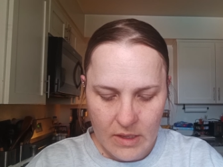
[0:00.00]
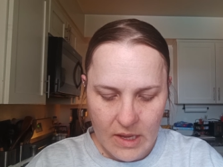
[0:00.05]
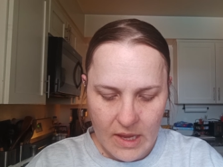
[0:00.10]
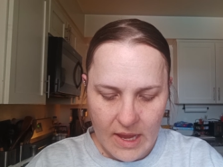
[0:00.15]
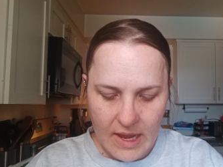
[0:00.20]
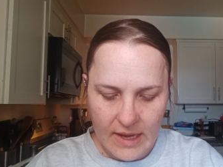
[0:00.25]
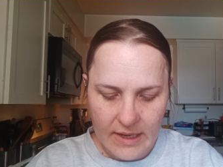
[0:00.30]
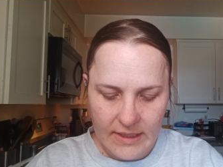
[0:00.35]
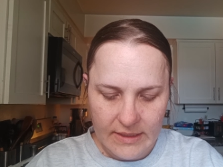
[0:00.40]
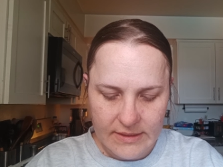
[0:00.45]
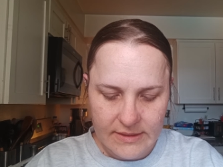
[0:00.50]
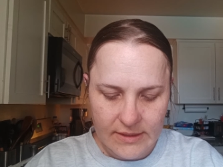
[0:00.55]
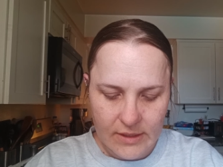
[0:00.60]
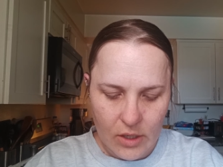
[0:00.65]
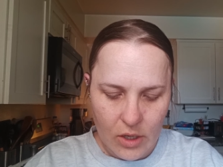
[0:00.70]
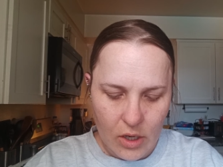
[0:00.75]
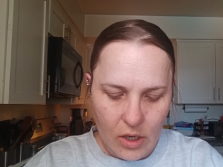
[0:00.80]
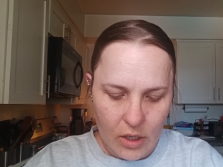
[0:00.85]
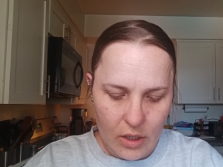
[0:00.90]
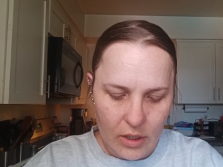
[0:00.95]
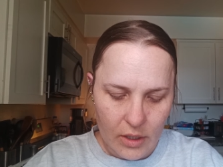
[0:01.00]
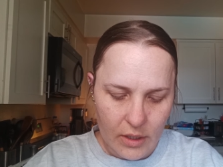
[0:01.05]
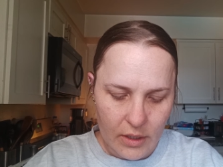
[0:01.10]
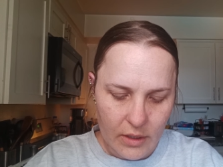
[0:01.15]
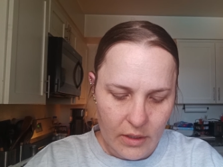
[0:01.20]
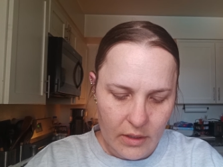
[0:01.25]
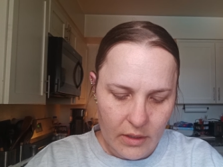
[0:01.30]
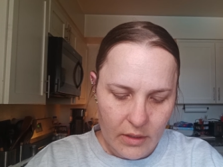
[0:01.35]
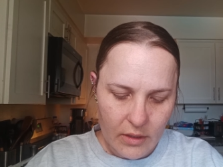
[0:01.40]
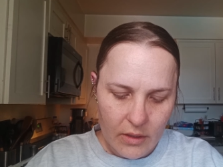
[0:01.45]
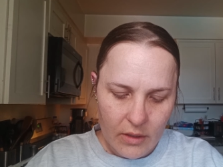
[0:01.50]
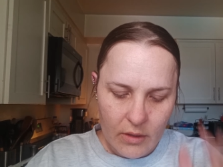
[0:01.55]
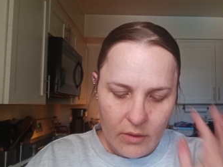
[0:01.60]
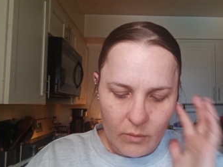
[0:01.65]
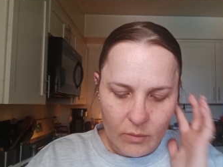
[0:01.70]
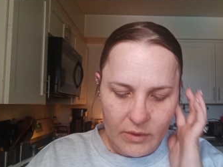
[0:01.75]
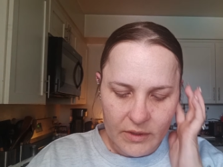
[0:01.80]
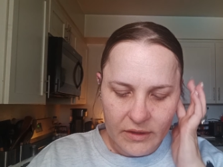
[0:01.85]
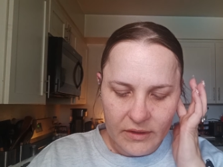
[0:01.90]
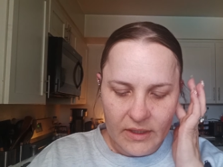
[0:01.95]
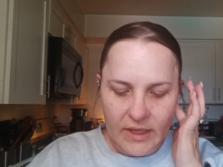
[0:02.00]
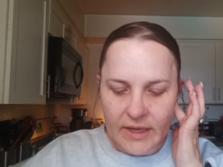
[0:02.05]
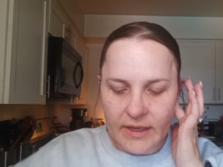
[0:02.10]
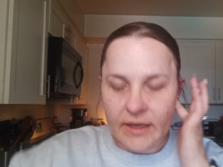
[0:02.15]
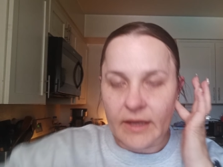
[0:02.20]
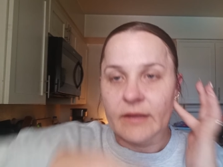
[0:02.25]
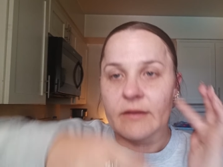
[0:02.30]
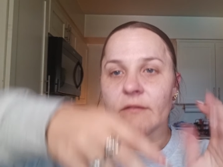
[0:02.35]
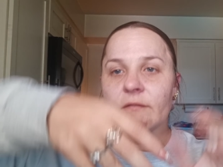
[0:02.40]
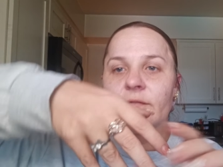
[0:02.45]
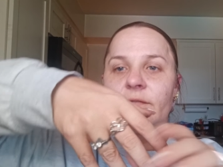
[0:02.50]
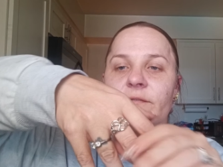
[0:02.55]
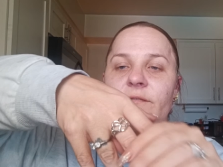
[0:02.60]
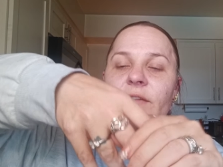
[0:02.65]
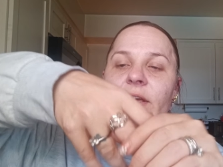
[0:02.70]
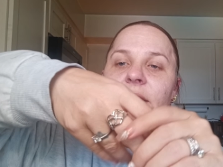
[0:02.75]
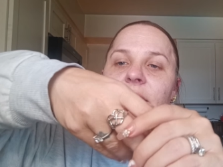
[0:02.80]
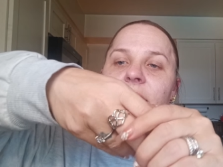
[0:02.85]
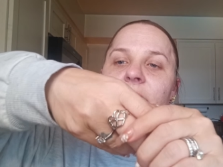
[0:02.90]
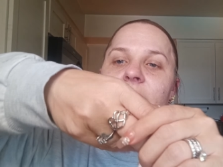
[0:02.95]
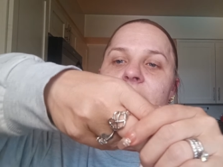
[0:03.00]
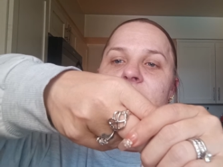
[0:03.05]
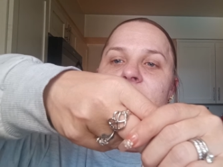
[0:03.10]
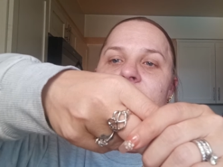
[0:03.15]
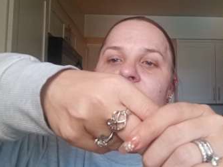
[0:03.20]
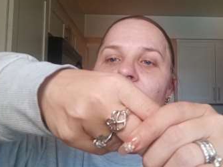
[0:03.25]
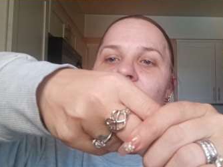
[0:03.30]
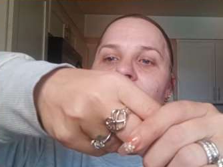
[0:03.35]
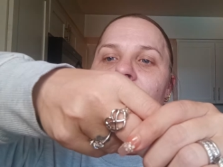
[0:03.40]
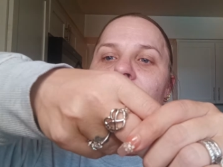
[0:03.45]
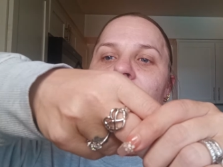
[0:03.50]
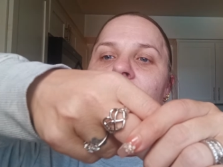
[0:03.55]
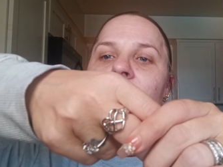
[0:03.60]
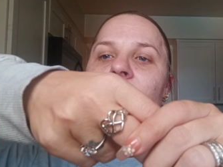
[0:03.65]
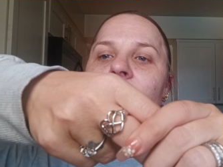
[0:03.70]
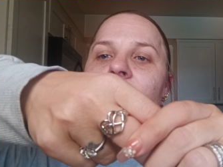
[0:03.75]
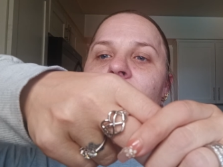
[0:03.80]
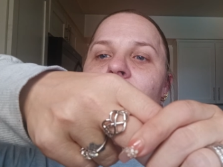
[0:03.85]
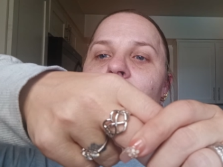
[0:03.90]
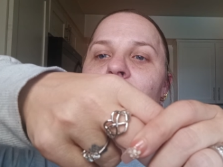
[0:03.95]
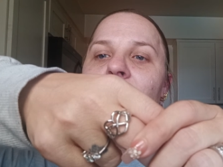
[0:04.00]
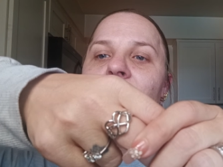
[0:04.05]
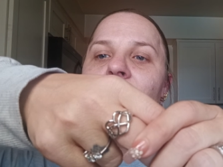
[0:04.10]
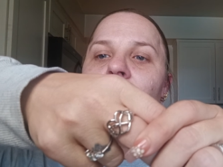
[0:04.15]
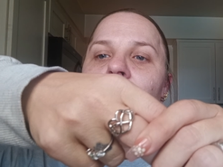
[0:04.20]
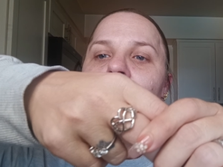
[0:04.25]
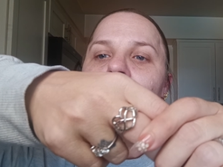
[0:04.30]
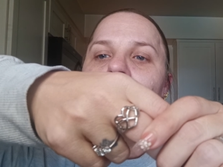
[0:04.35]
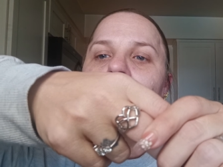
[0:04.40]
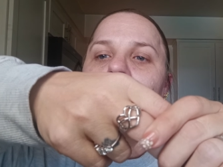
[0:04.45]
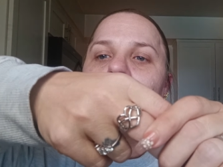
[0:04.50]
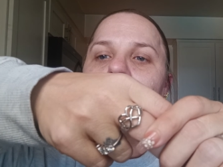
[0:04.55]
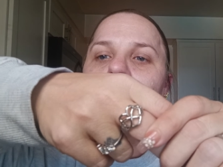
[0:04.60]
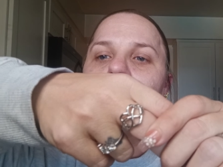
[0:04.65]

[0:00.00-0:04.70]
And it's a heart with like an infinity sign in the middle.